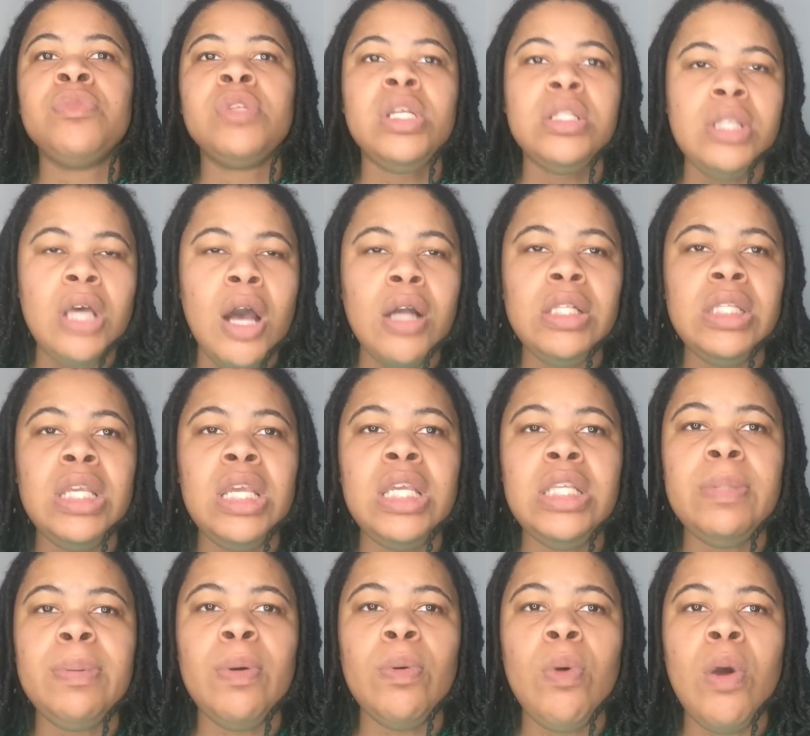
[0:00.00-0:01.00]
talk to his
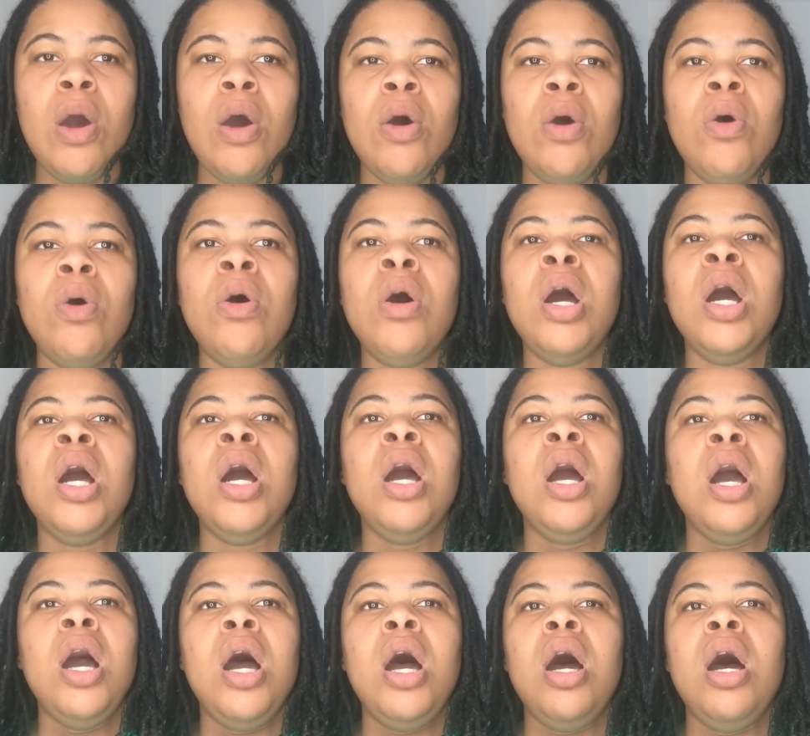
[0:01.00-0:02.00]
parole
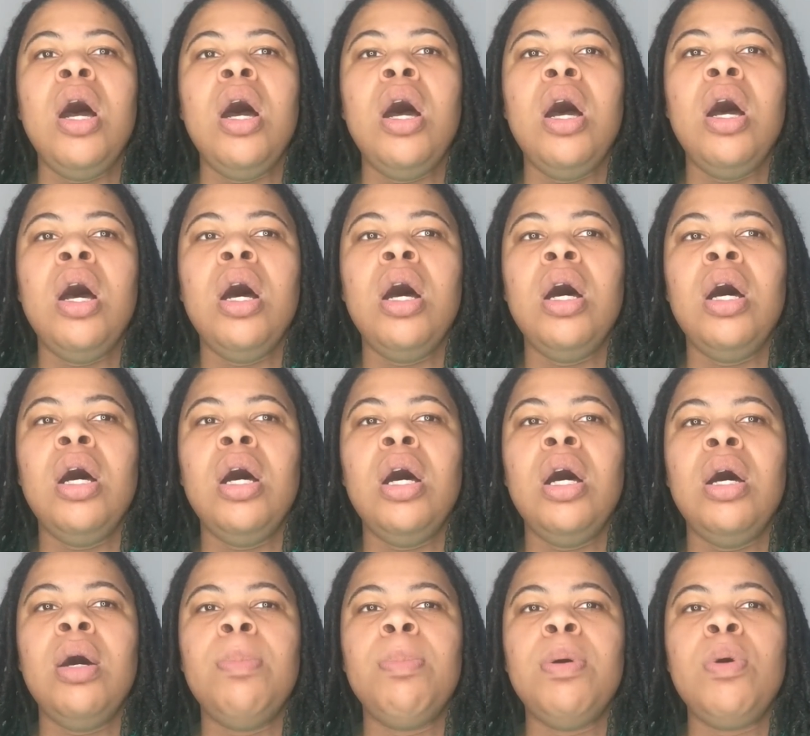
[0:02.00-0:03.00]

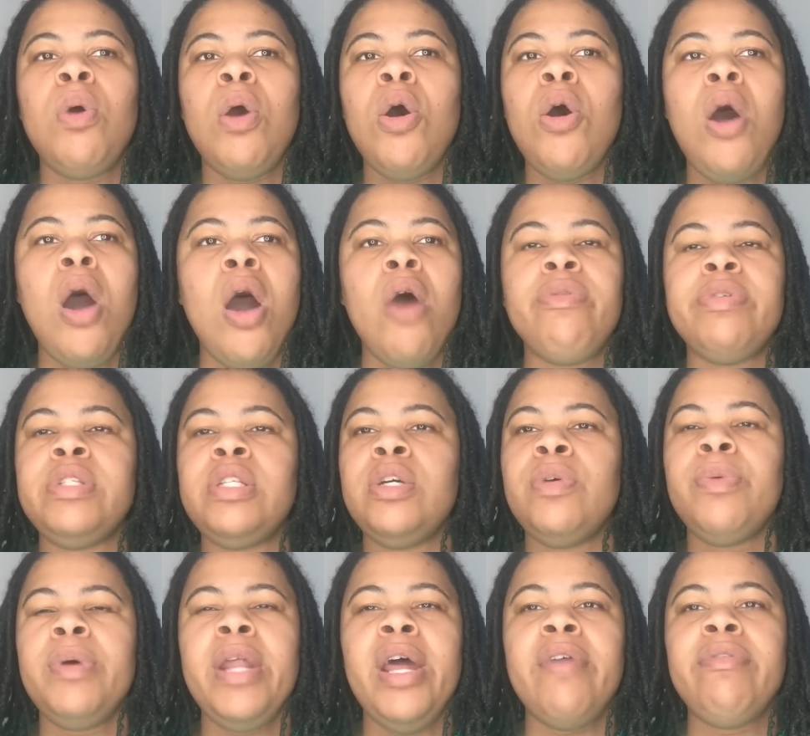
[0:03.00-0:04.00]
officer,
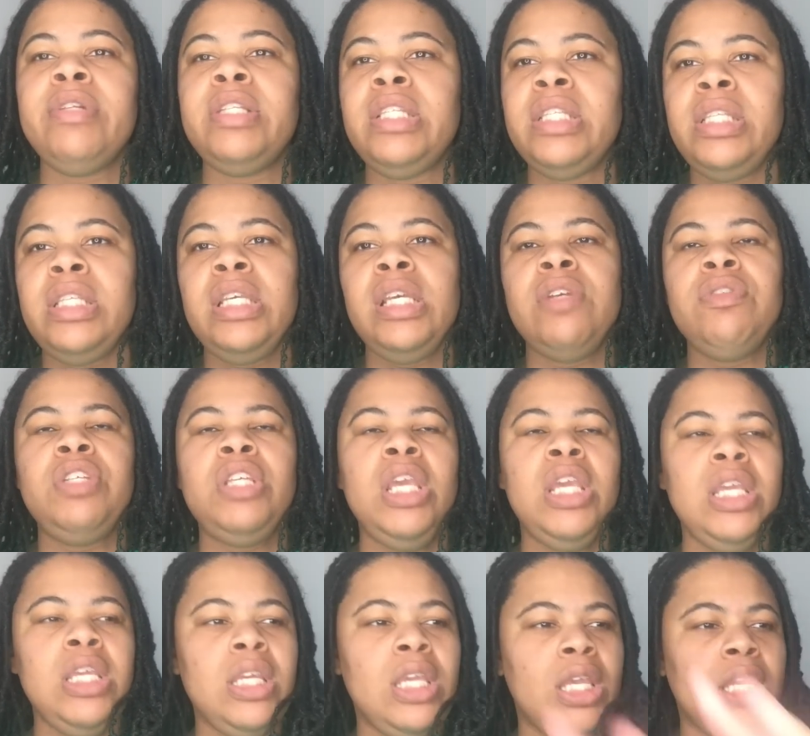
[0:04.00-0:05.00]
whatever, to see if
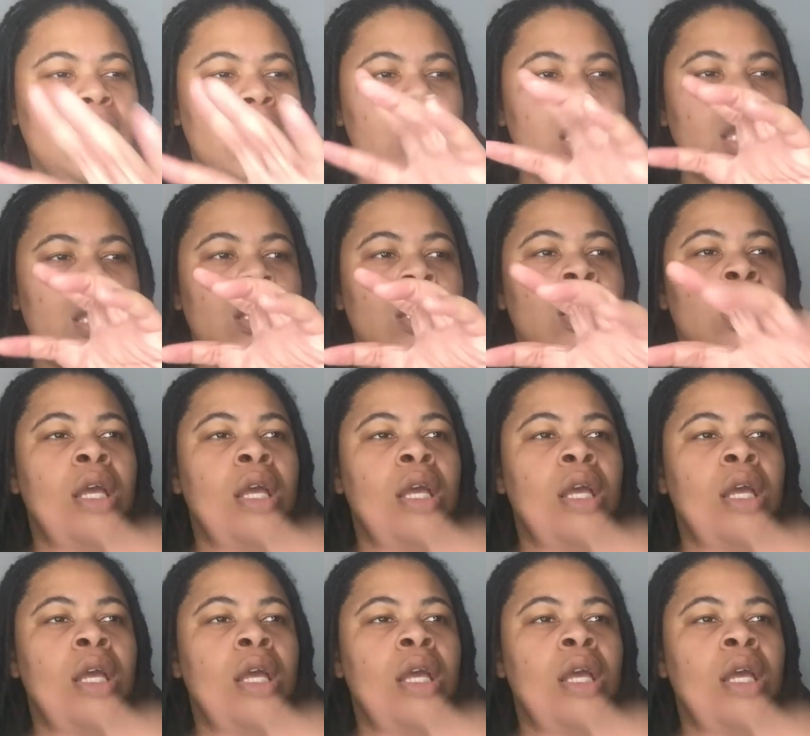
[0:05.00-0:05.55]
he can get,